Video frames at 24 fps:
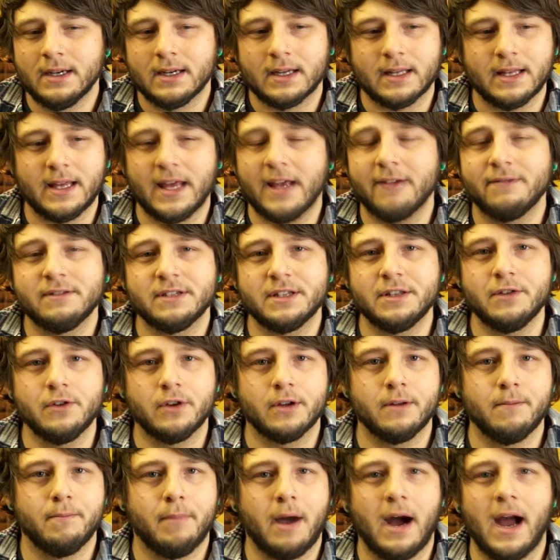gifts that you
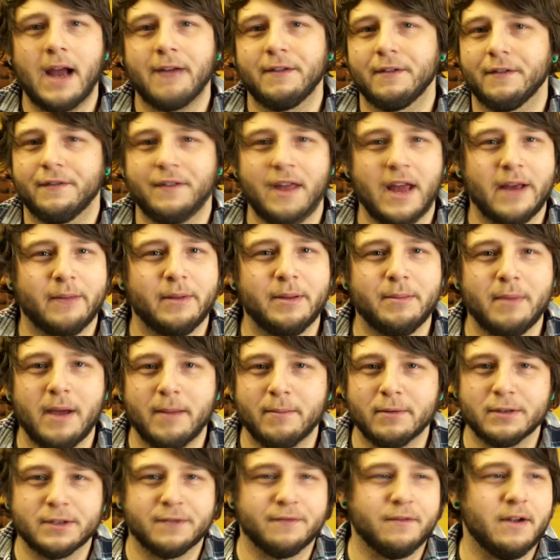can buy for family
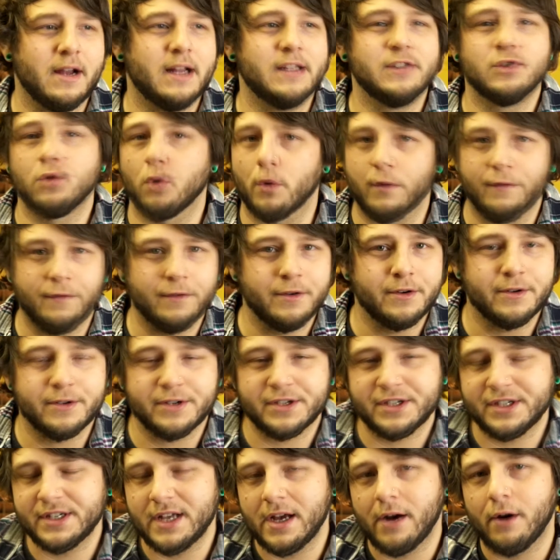members, friends, or for
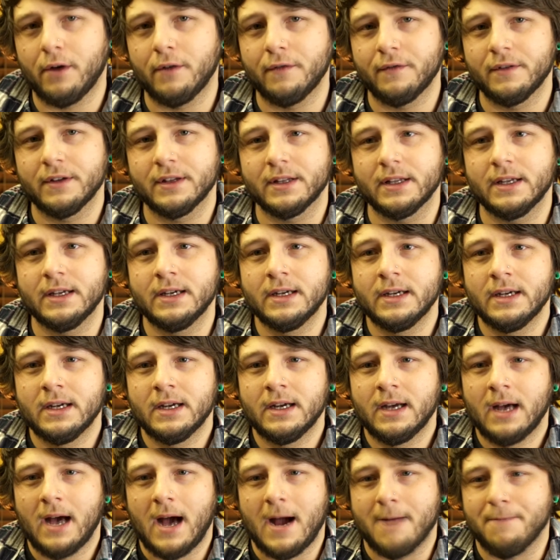yourself. And
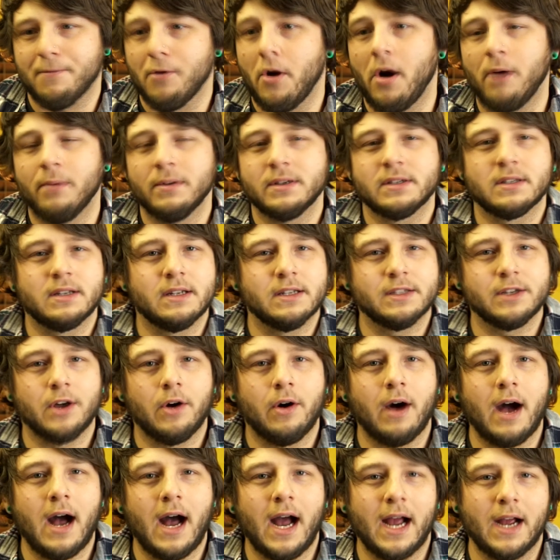I promise that it's all
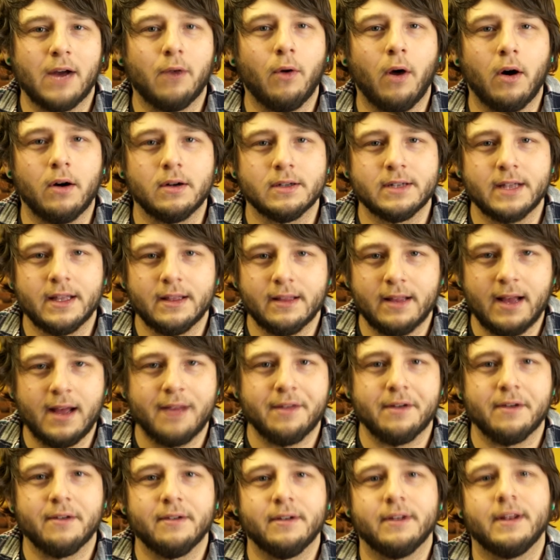high quality
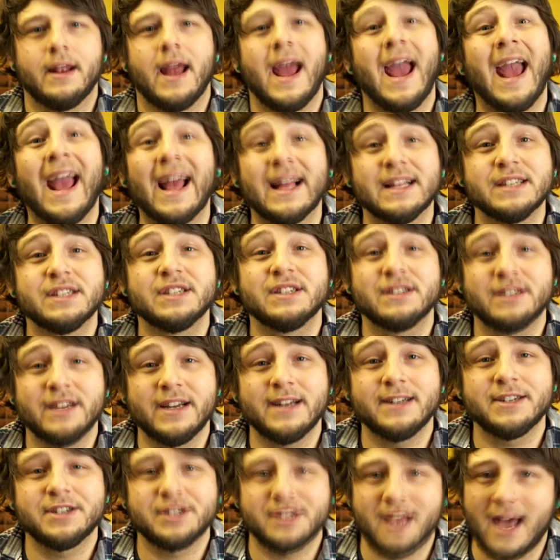leather and hand
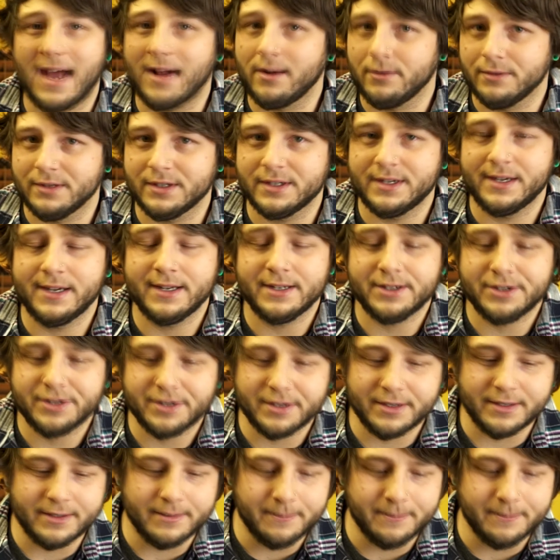stitched, saddle stitched.